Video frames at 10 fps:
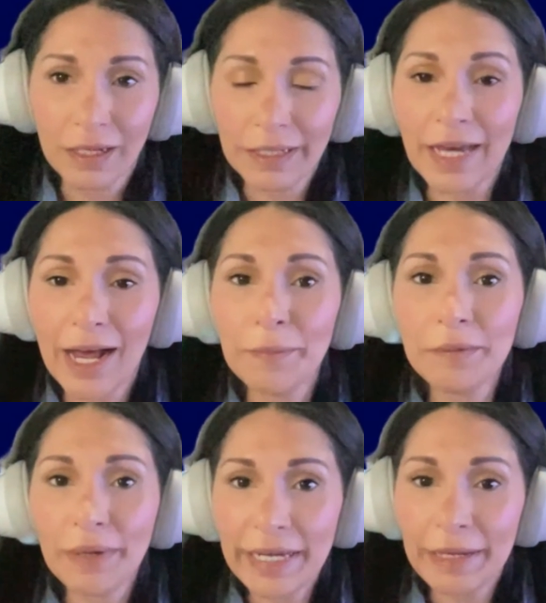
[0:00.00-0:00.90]
Yeah, I'm in
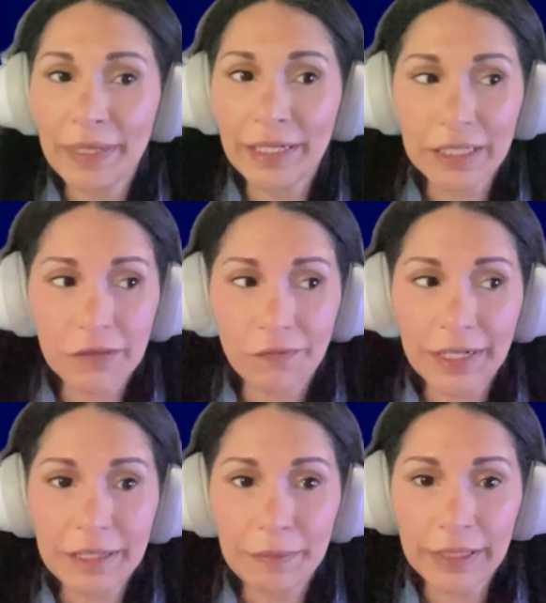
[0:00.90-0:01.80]
Miami, and it's
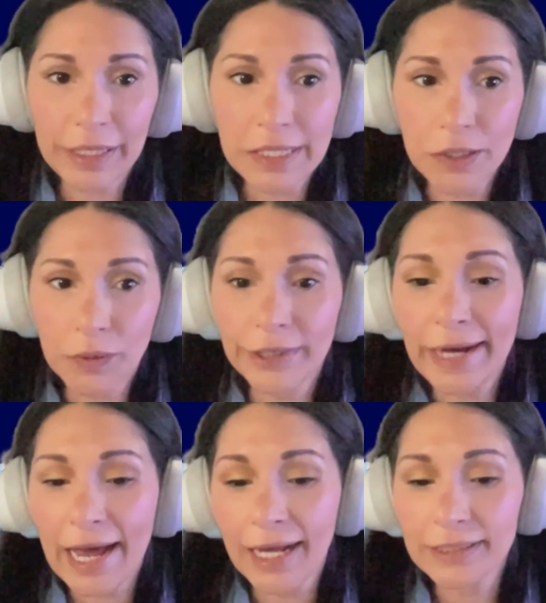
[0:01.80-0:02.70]
funny because you can
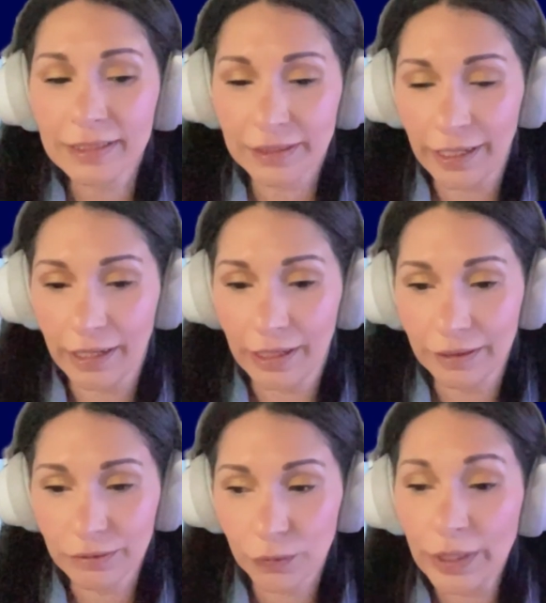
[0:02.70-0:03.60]
ask.
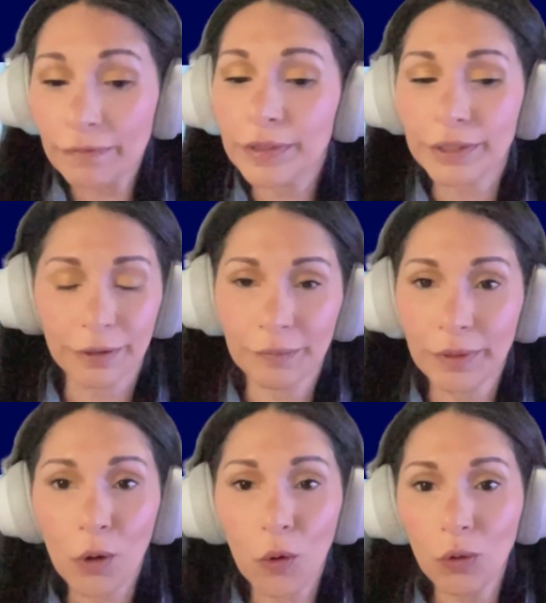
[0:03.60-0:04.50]
We have
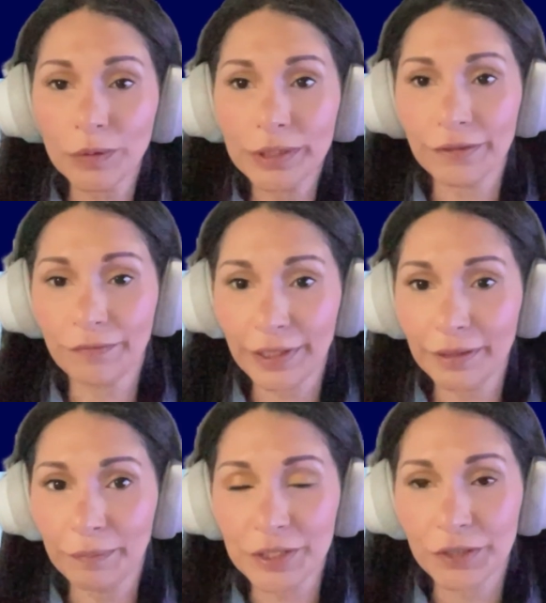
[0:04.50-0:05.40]
whole
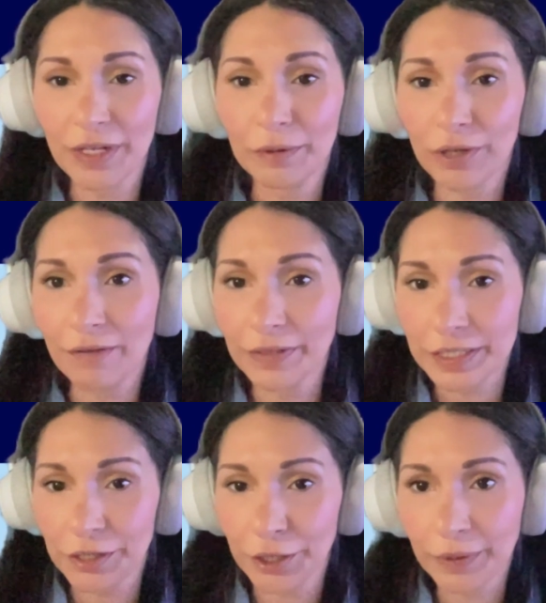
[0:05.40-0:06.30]
different bunch of
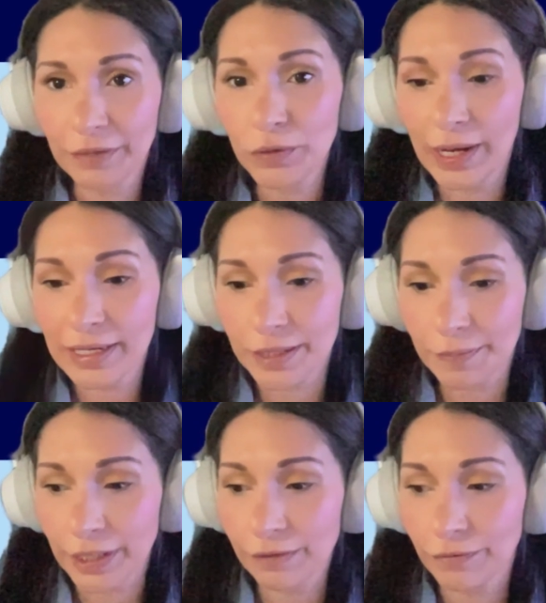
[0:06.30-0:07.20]
demographics here, but if you ask
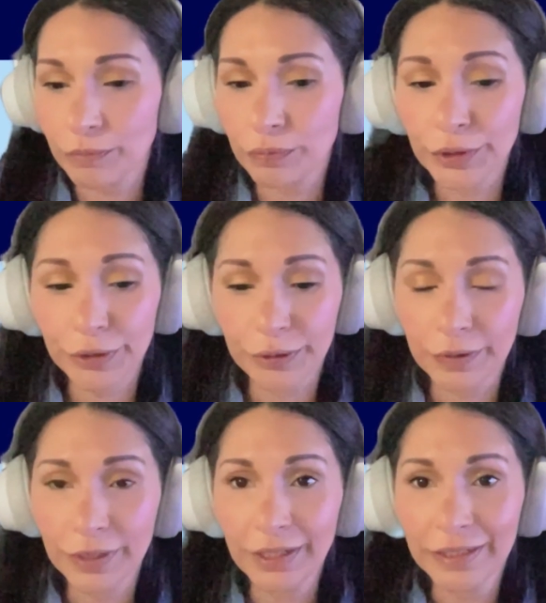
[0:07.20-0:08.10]
somebody from Peru
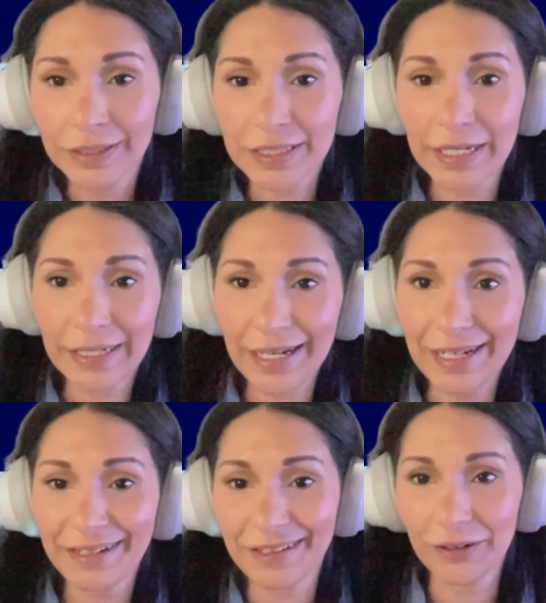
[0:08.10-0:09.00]
to say
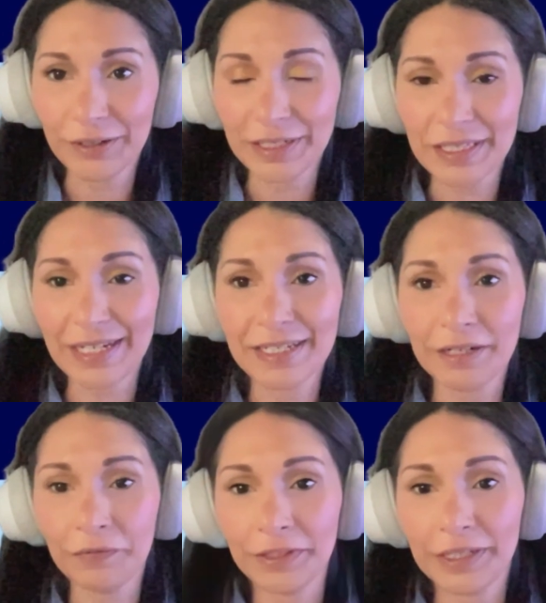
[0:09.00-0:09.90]
cake, they're going to say it
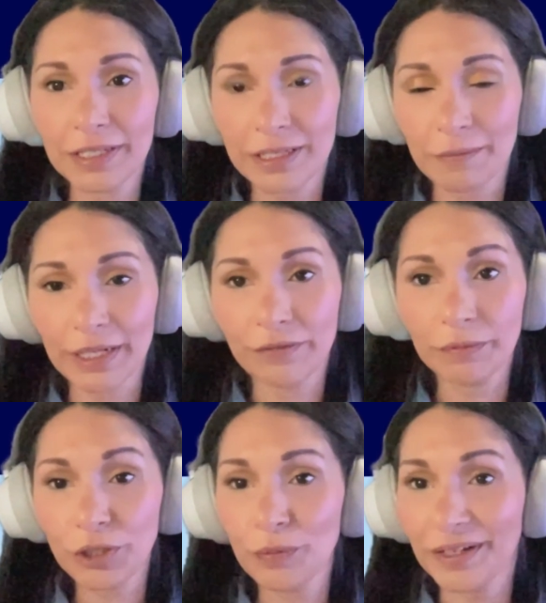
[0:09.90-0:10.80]
differently than somebody
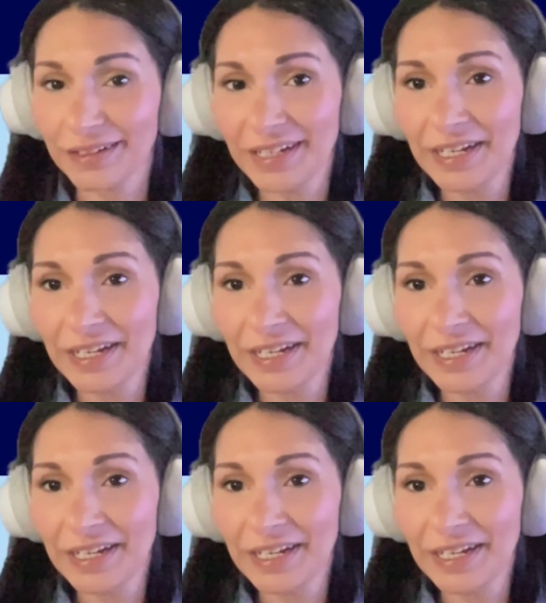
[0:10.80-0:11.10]
from Cuba.